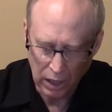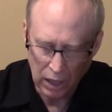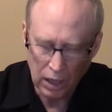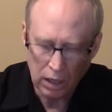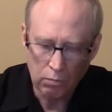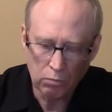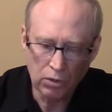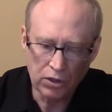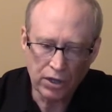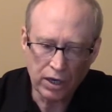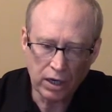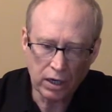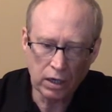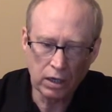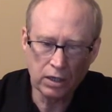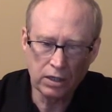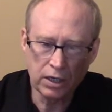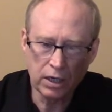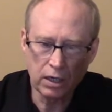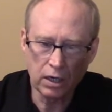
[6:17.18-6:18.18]
But that
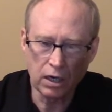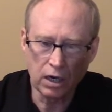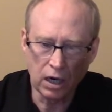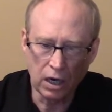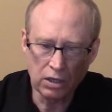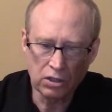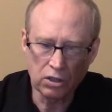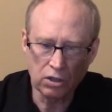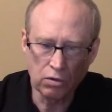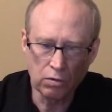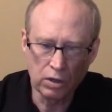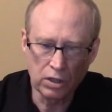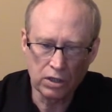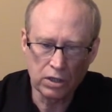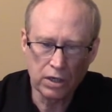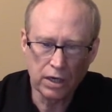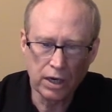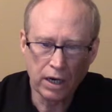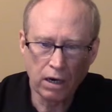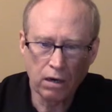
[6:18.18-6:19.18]
unintended consequence
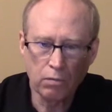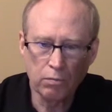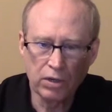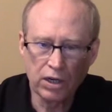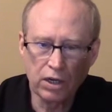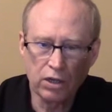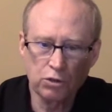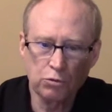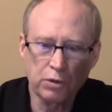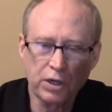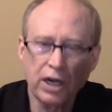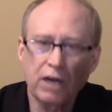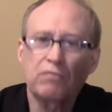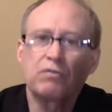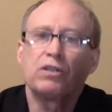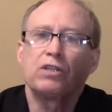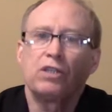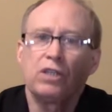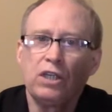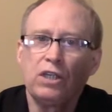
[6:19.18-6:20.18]
now, because we have to
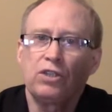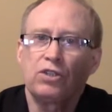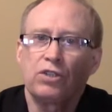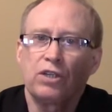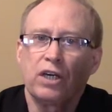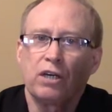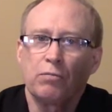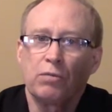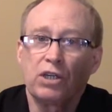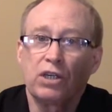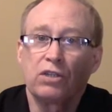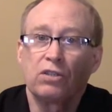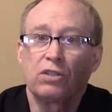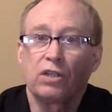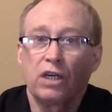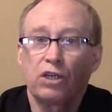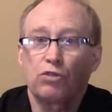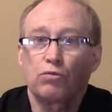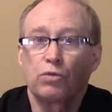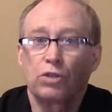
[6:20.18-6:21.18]
teach that because
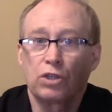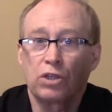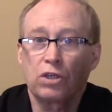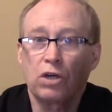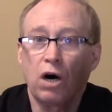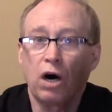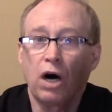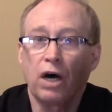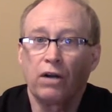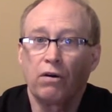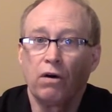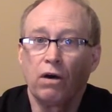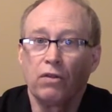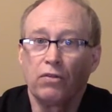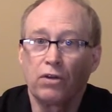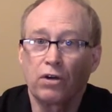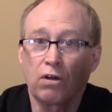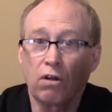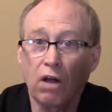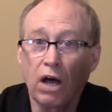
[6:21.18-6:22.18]
that's what's taught on the
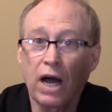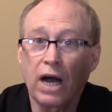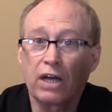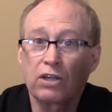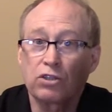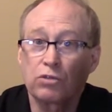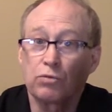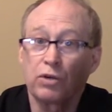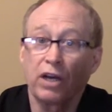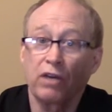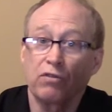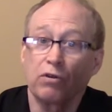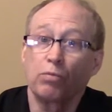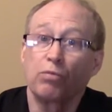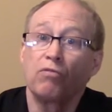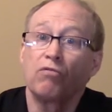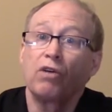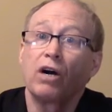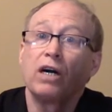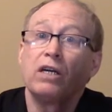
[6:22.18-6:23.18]
class and we have to
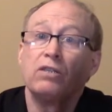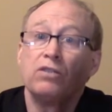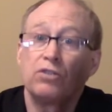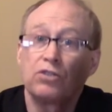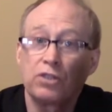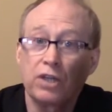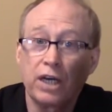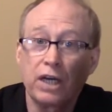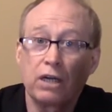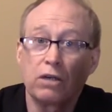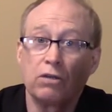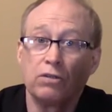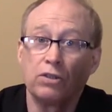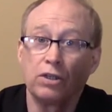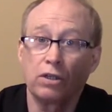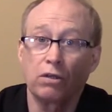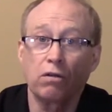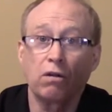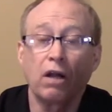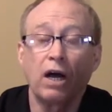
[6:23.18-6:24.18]
provide the standards in
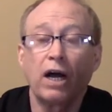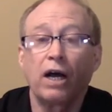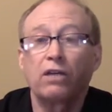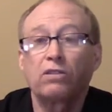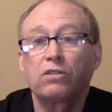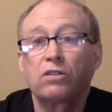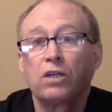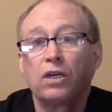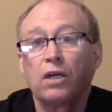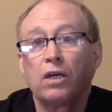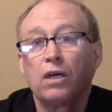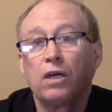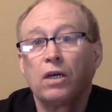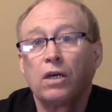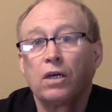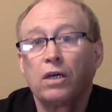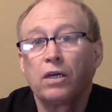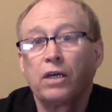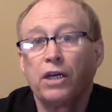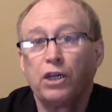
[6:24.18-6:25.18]
class,
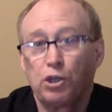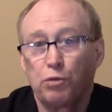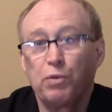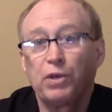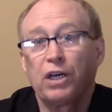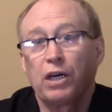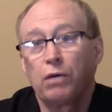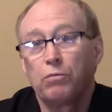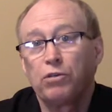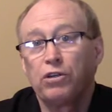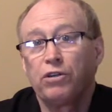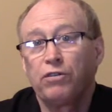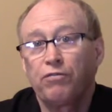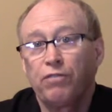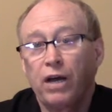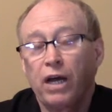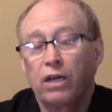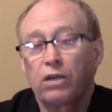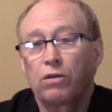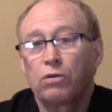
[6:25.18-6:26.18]
it's become the de
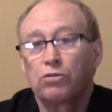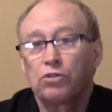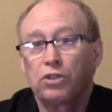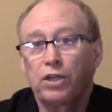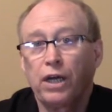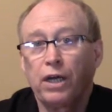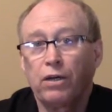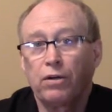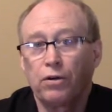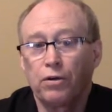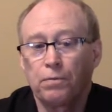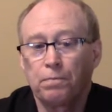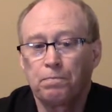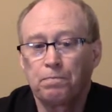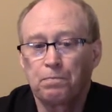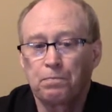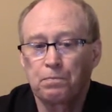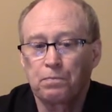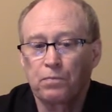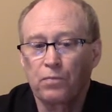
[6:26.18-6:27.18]
facto standard.
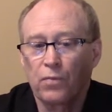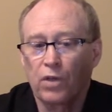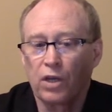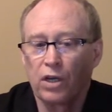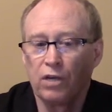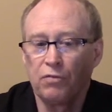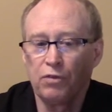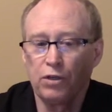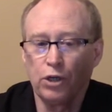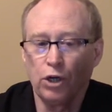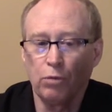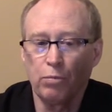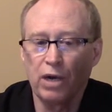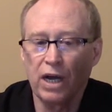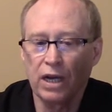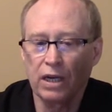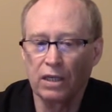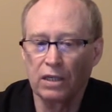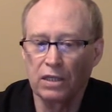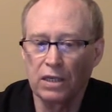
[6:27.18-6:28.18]
If you go
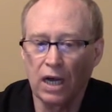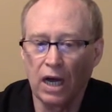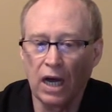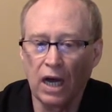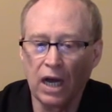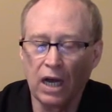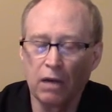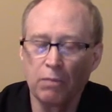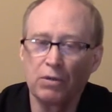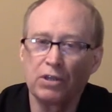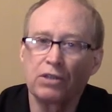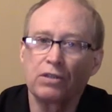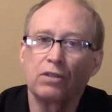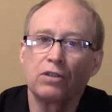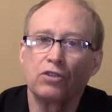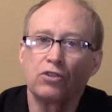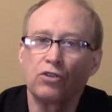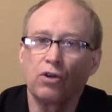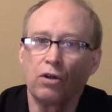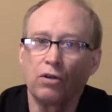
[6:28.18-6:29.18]
back in time and
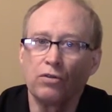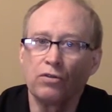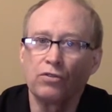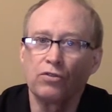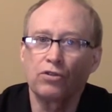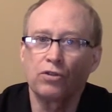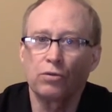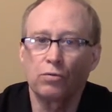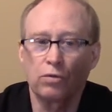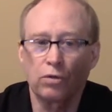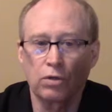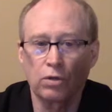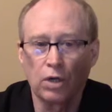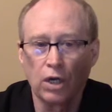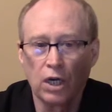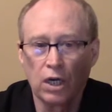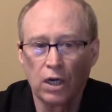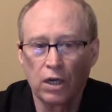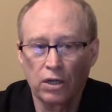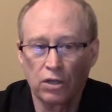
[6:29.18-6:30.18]
consultants
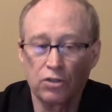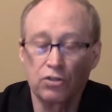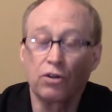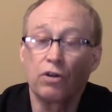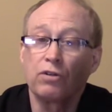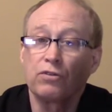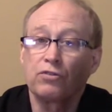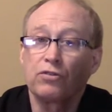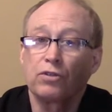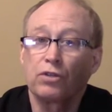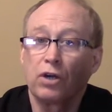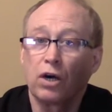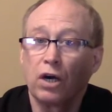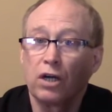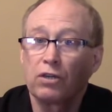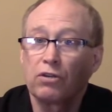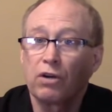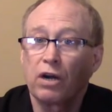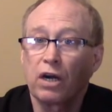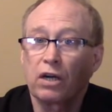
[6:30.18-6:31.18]
and
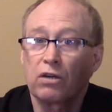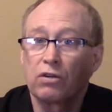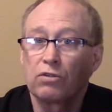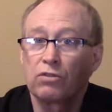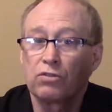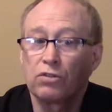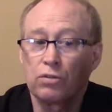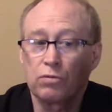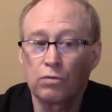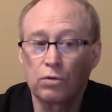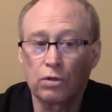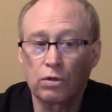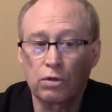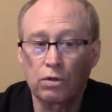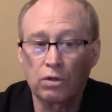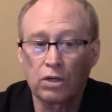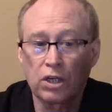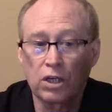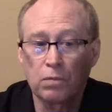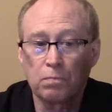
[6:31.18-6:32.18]
contractors that
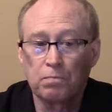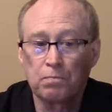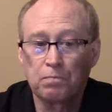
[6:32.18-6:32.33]
were